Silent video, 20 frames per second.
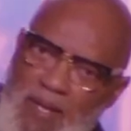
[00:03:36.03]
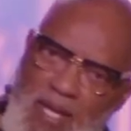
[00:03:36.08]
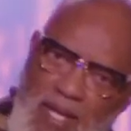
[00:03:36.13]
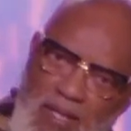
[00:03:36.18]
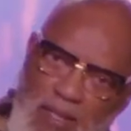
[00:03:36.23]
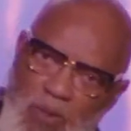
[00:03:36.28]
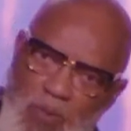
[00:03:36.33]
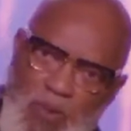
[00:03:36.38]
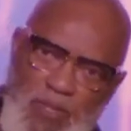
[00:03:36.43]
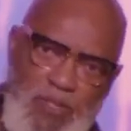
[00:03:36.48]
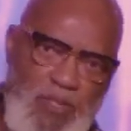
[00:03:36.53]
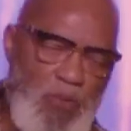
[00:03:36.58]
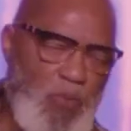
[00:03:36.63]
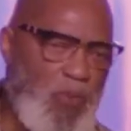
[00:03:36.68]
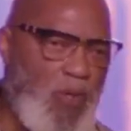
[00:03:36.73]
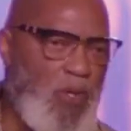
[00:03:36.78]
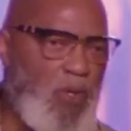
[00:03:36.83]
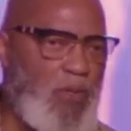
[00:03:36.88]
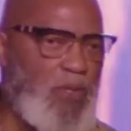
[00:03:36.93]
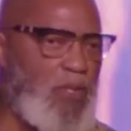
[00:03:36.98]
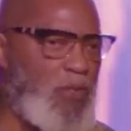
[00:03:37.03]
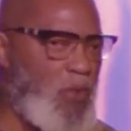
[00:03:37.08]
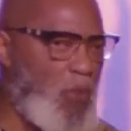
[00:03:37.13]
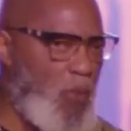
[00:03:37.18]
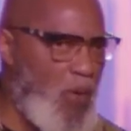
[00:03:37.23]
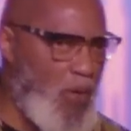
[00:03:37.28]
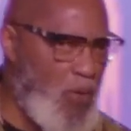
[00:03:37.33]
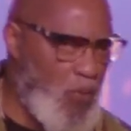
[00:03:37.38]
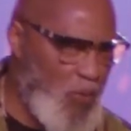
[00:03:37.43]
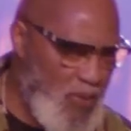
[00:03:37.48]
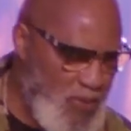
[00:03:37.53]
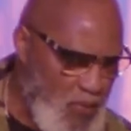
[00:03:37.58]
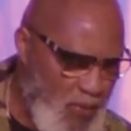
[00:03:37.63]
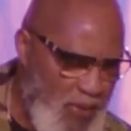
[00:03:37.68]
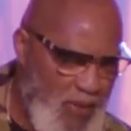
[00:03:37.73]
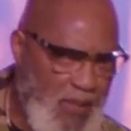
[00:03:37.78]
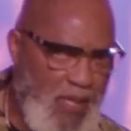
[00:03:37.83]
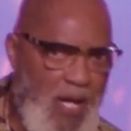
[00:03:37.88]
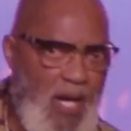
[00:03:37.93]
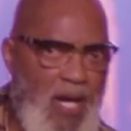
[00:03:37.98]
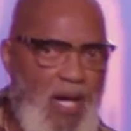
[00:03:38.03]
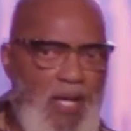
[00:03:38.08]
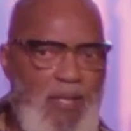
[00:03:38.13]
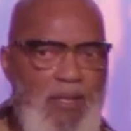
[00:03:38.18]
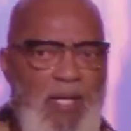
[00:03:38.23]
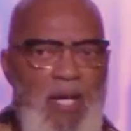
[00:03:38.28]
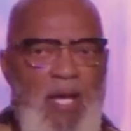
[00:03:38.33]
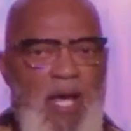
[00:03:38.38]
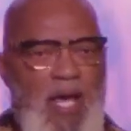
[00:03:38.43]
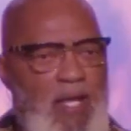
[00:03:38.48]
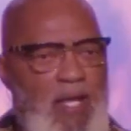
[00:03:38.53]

the beginning was the Word, and the Word was with God.